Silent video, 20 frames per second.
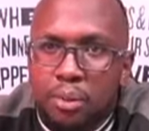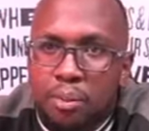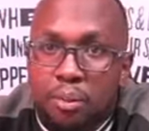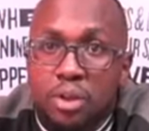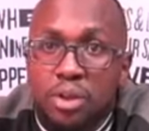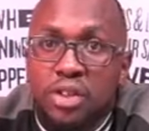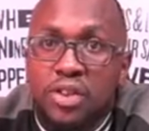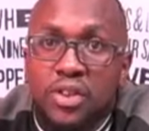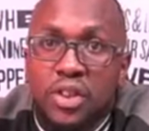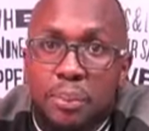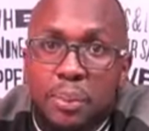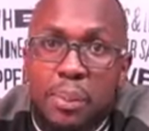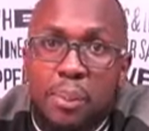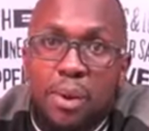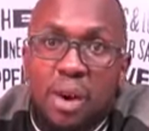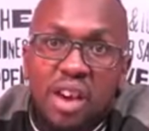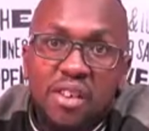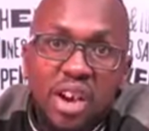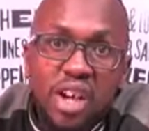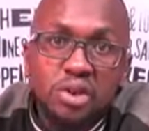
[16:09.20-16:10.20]
most of the
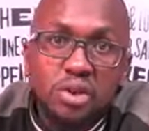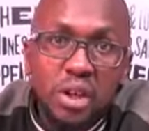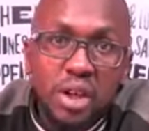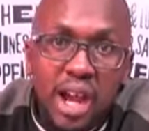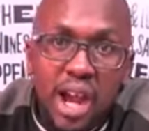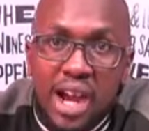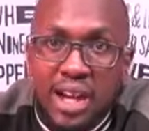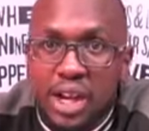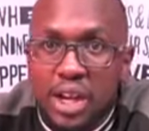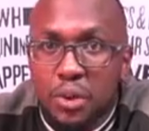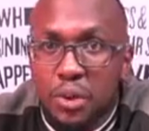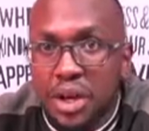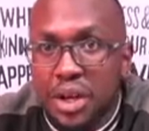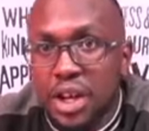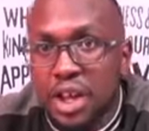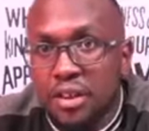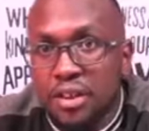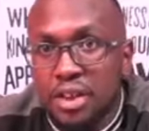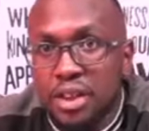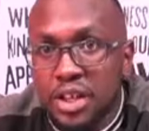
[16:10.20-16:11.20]
people have actually added weight
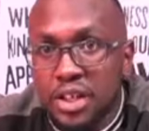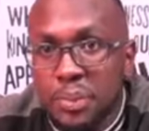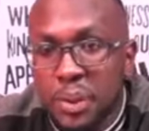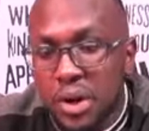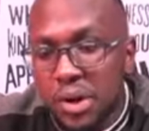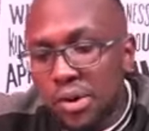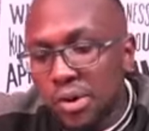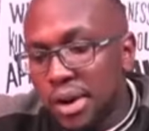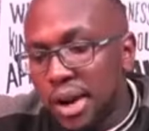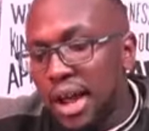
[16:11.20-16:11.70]
in this period,